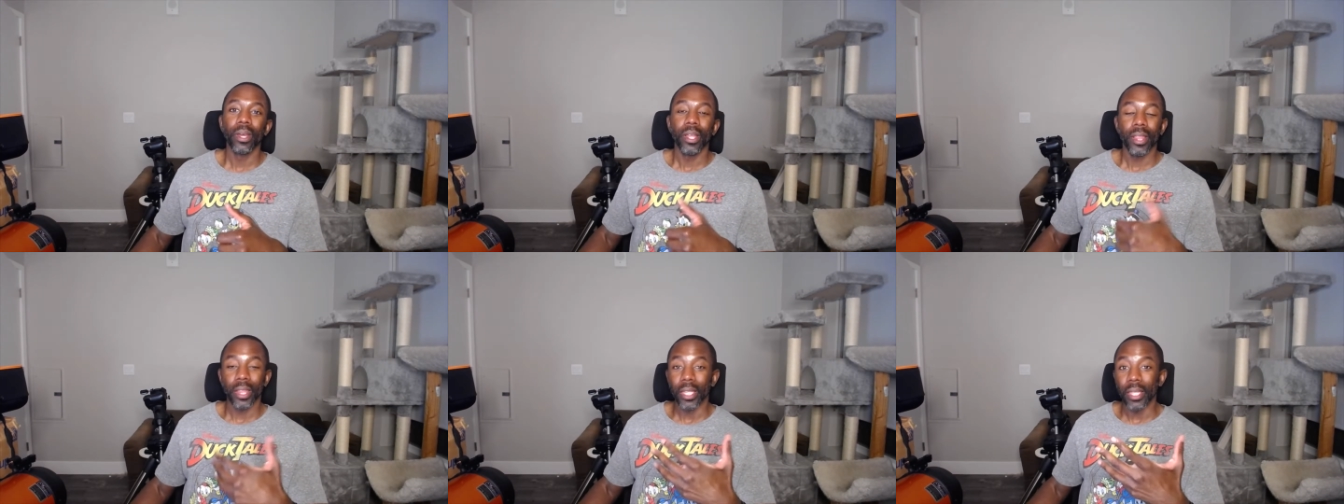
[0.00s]

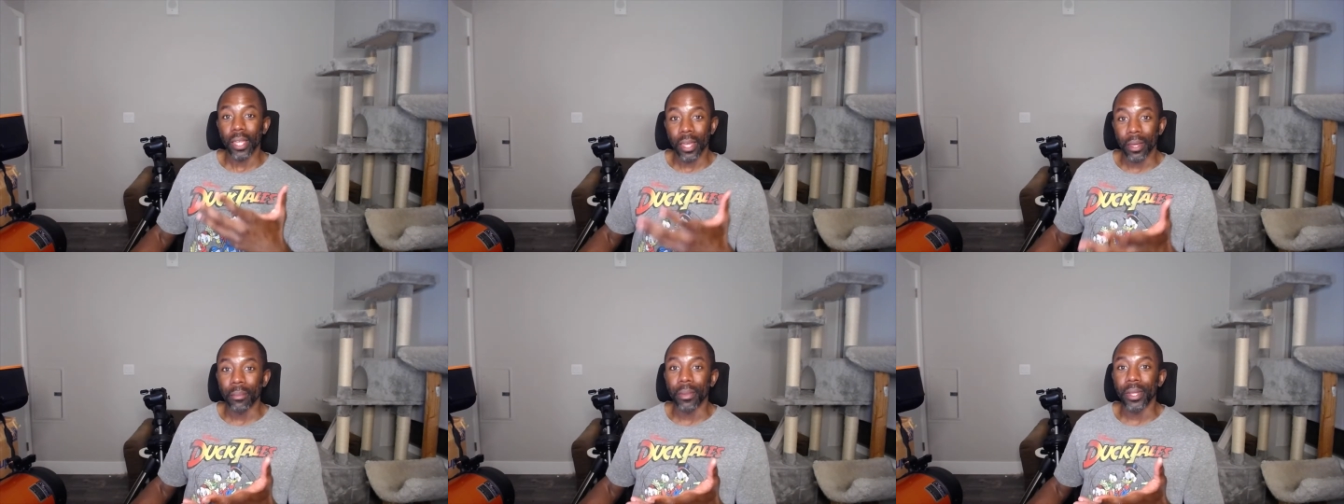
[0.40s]
the
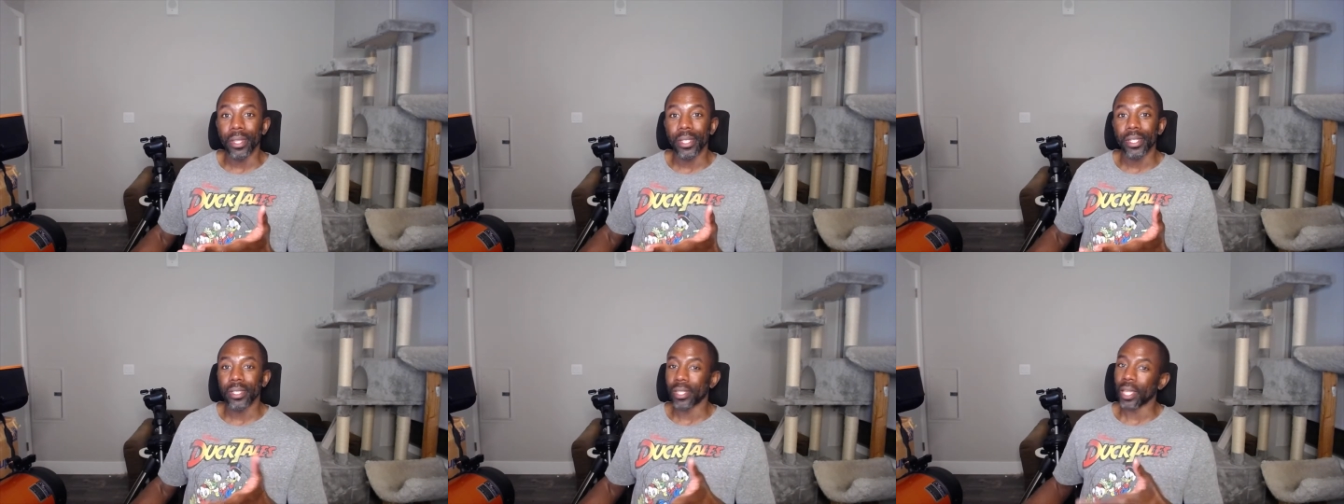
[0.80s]
image
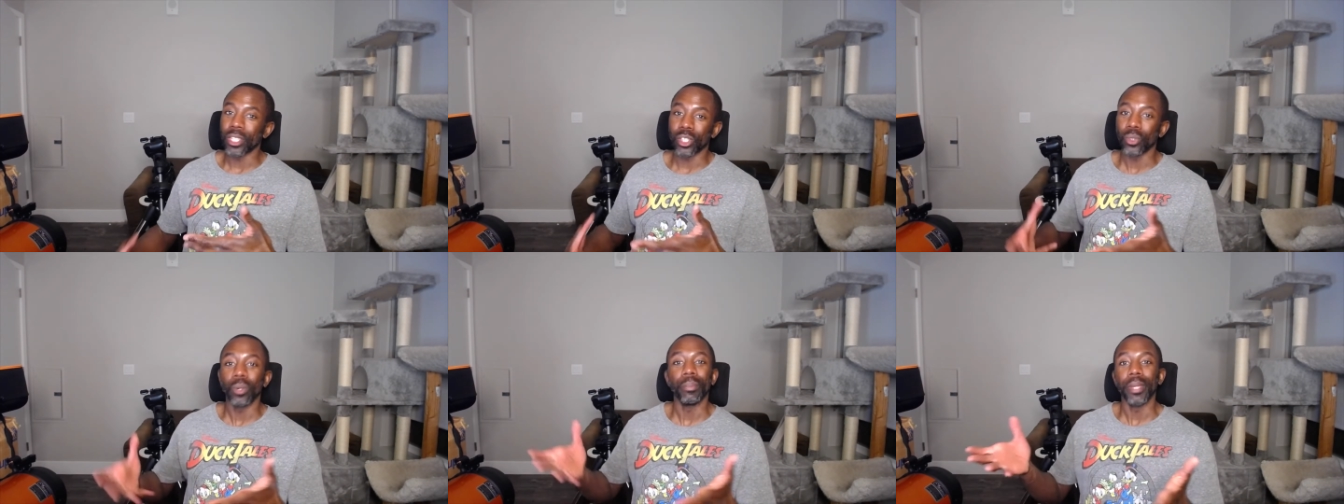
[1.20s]
that
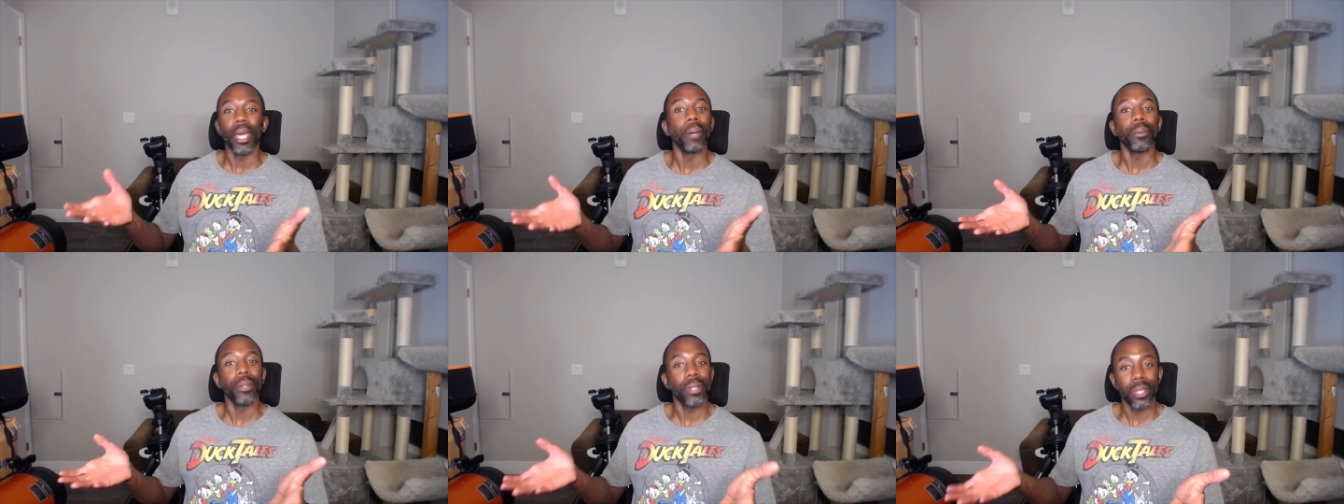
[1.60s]
you will be
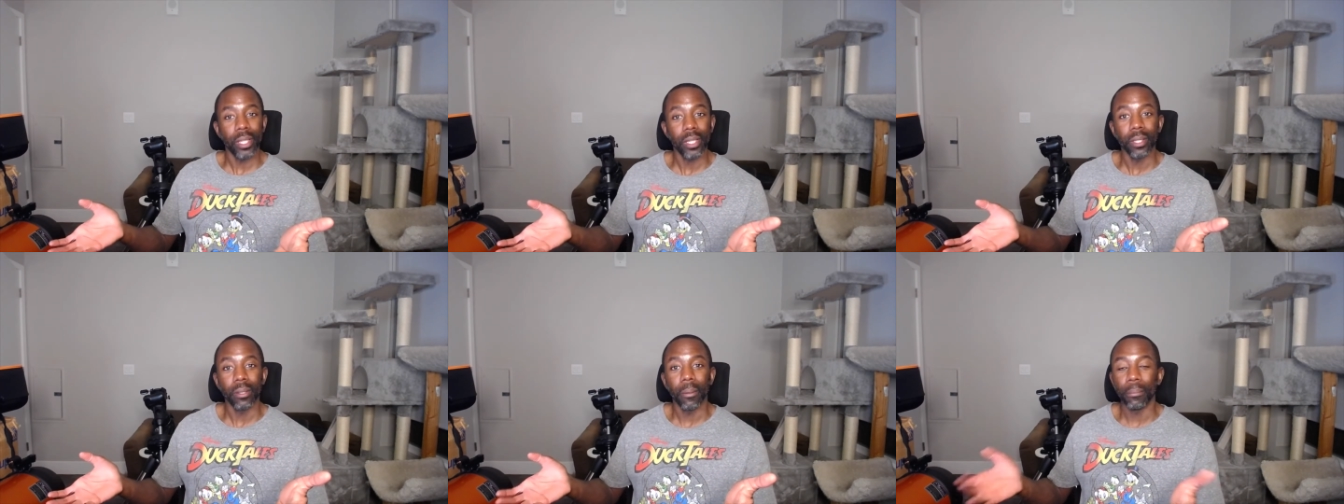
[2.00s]
able to
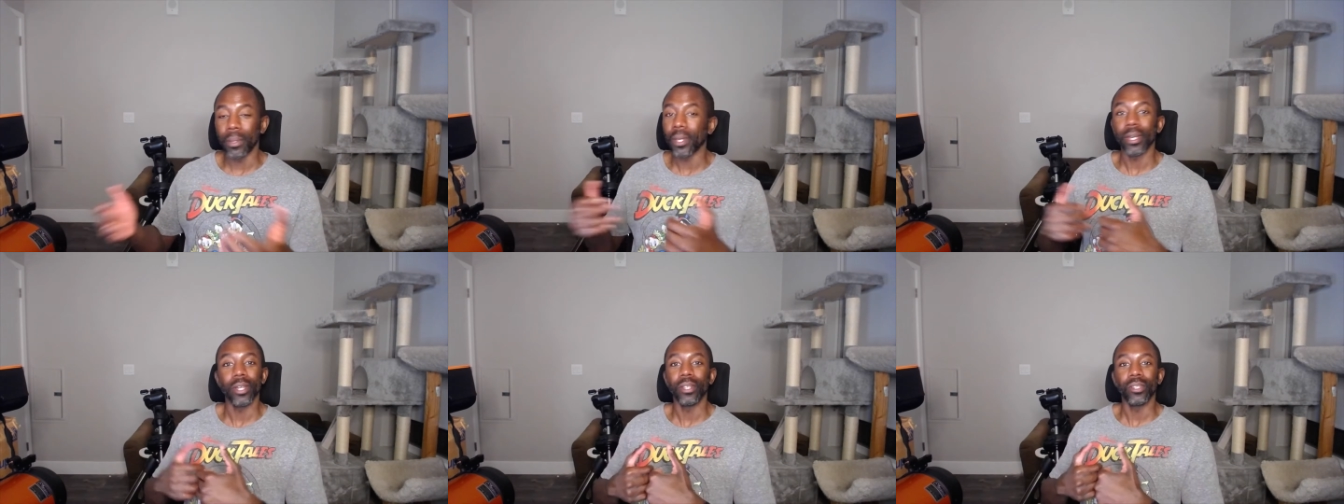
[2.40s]
see,
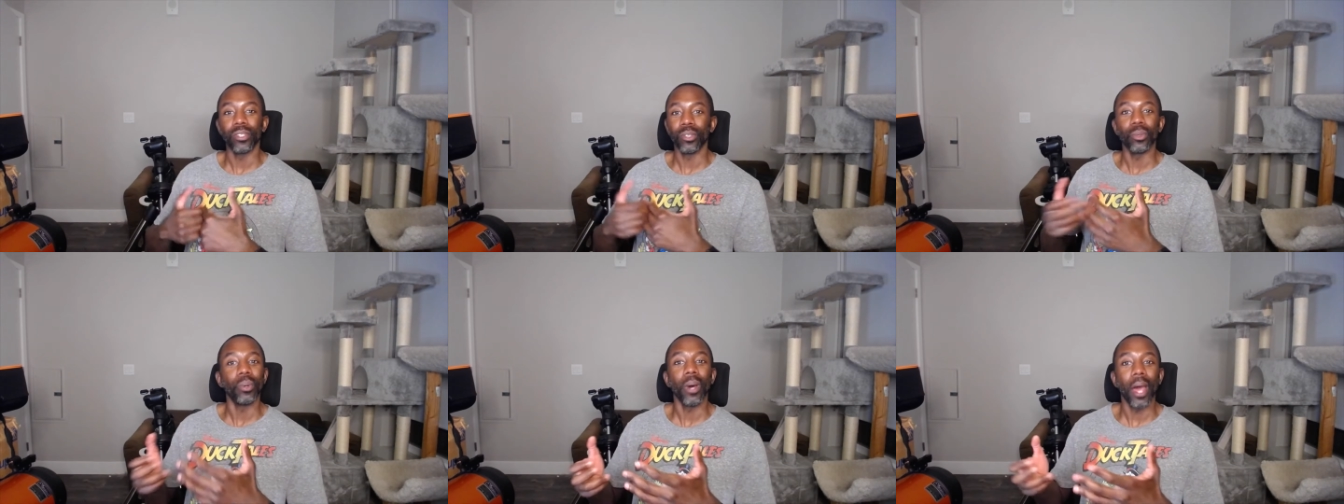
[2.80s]
because
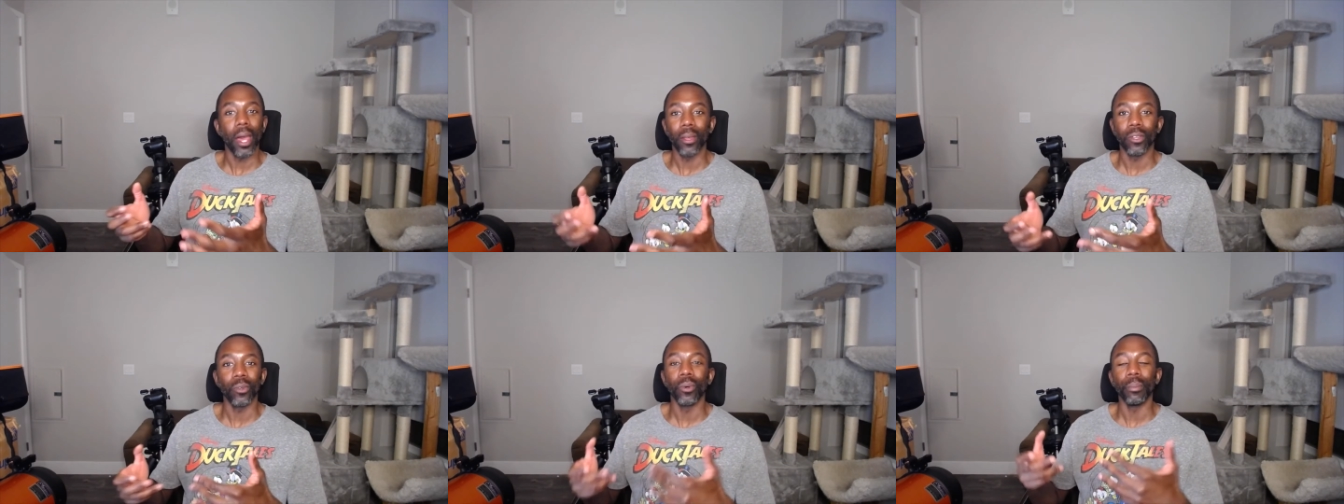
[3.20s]
you
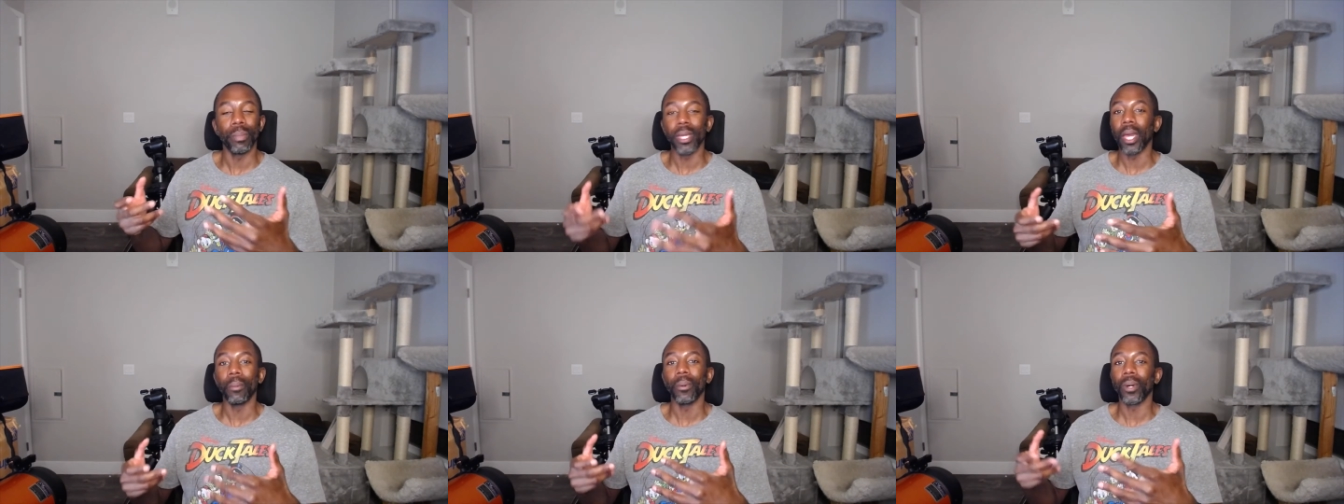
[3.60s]
will be
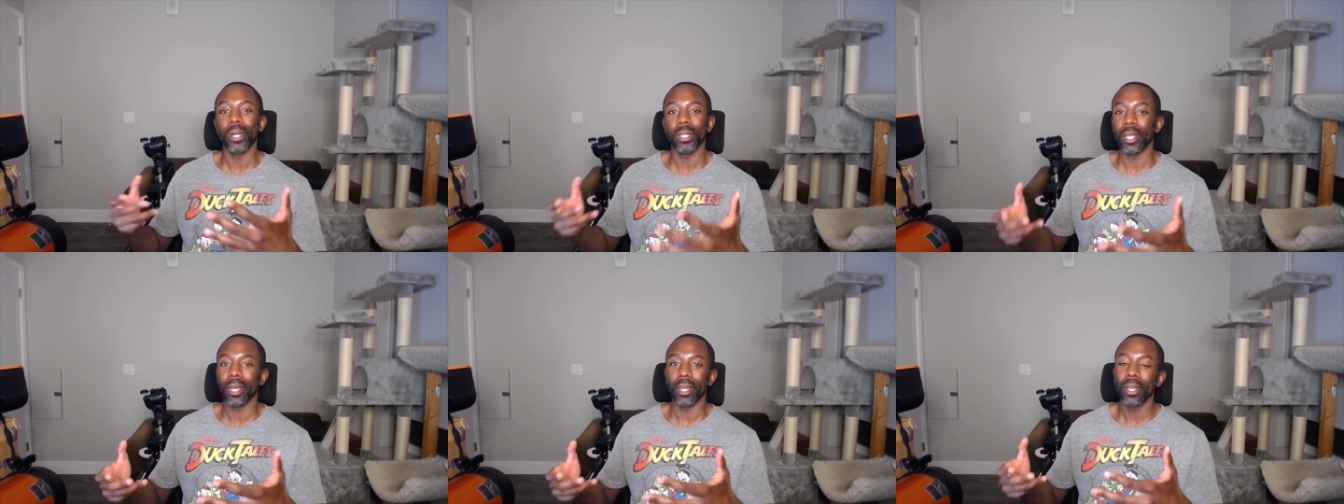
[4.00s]
able to
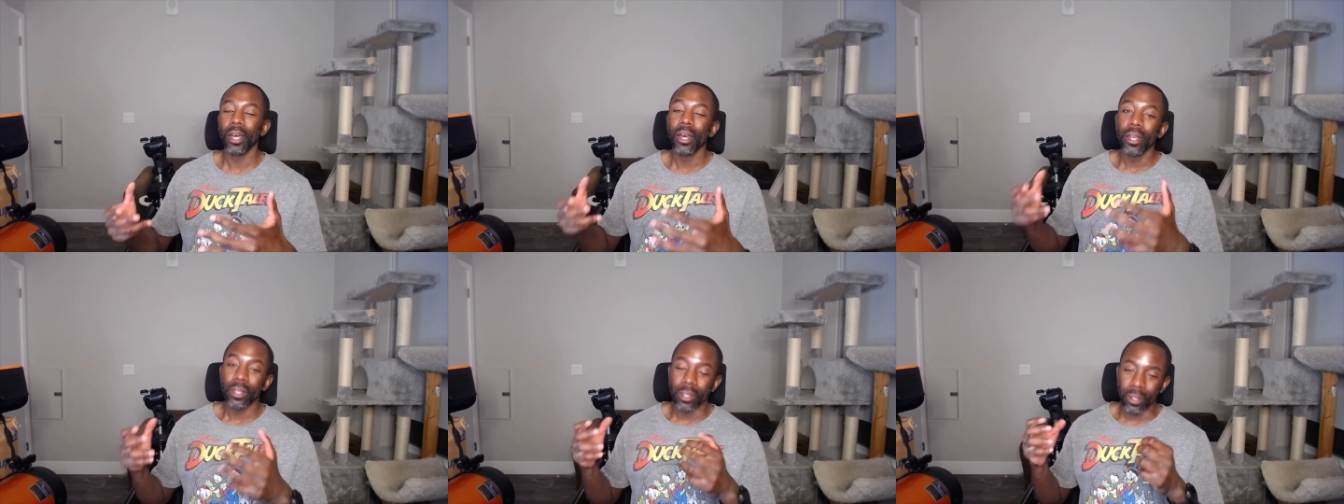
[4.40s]
connect
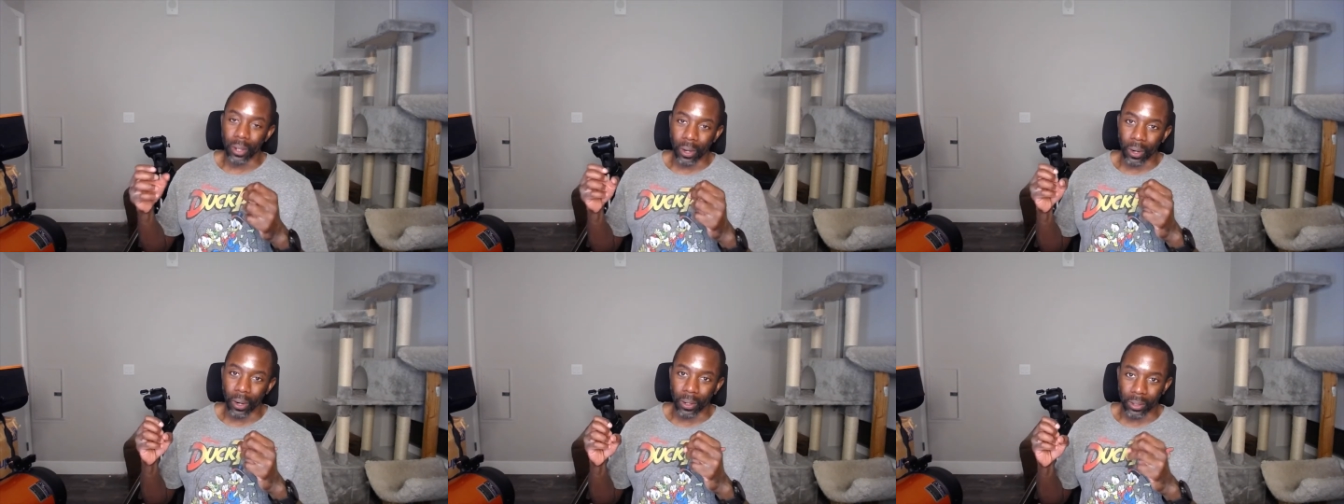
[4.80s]

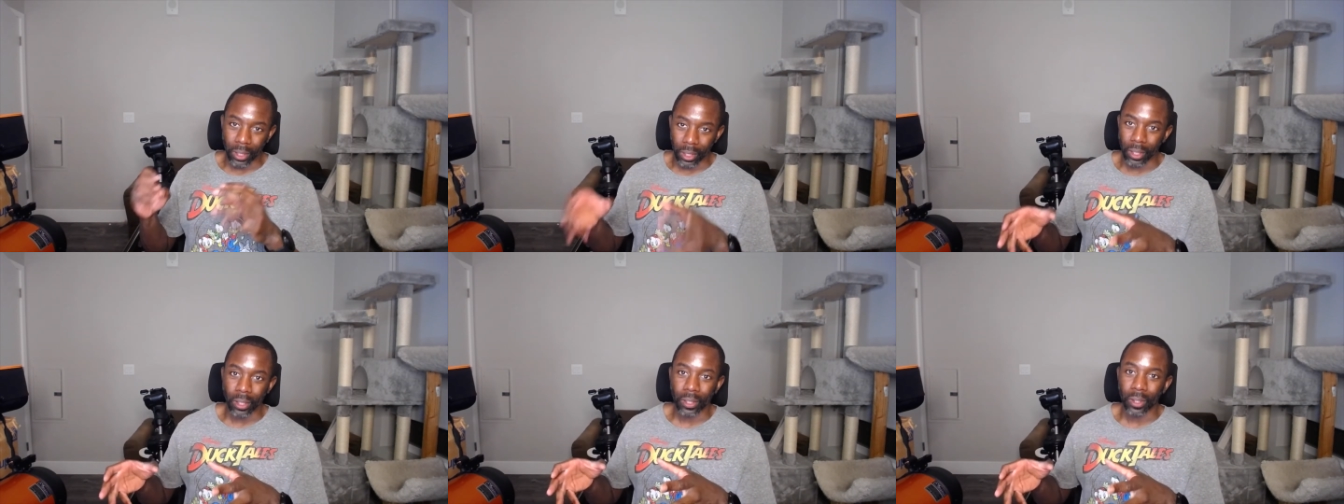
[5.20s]
your
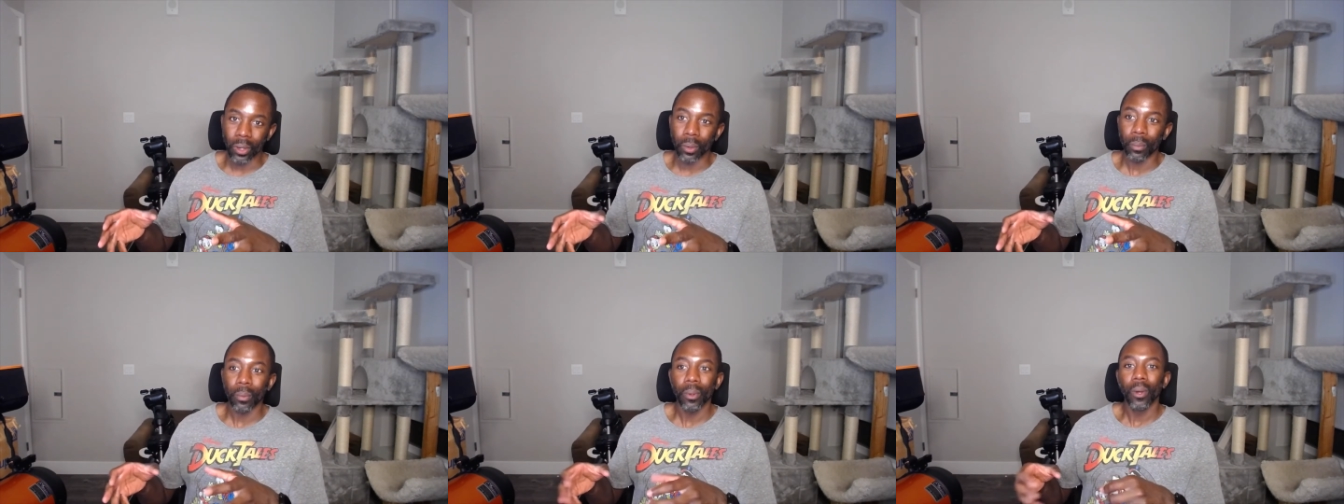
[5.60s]

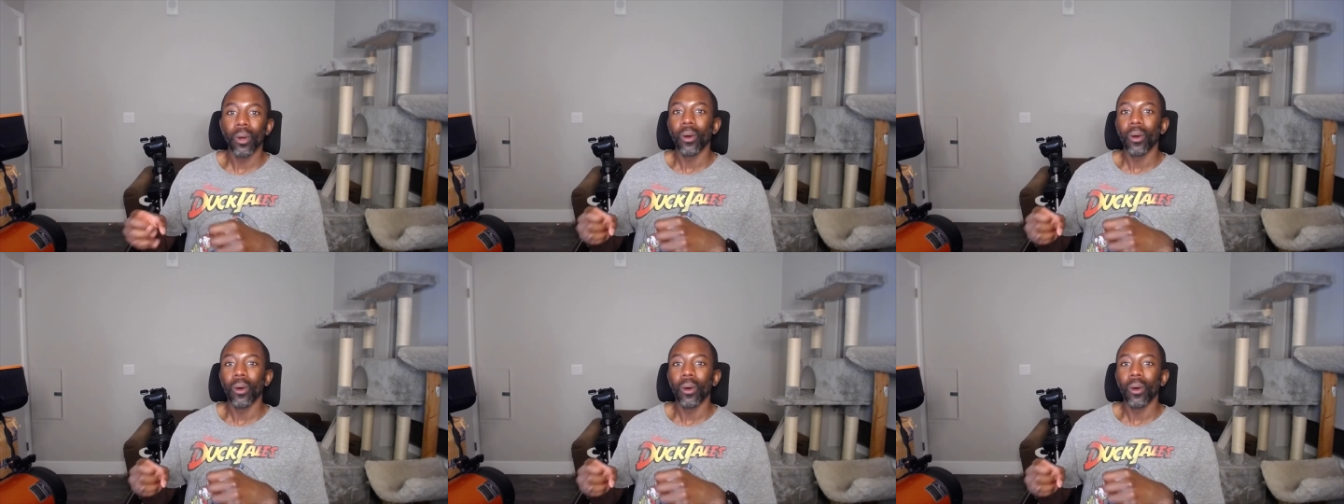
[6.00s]
telescope,